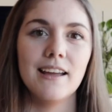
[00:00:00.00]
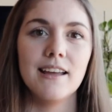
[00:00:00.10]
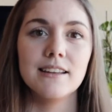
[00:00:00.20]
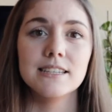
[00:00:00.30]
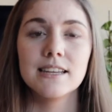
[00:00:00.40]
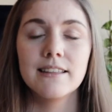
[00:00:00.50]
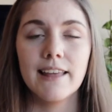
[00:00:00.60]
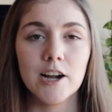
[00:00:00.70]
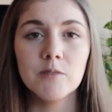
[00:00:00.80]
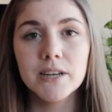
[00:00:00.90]
and
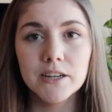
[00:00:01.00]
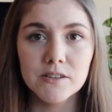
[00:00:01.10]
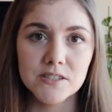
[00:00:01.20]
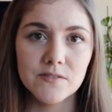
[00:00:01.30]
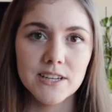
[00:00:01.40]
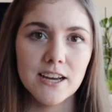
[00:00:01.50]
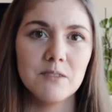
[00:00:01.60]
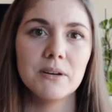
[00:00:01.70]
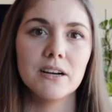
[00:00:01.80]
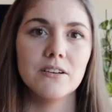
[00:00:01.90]
that helped me narrow stuff
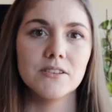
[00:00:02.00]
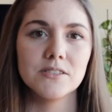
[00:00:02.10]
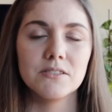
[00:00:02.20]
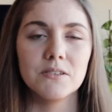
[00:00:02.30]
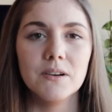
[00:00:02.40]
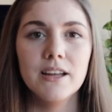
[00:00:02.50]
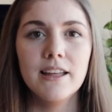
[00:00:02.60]
down, but it also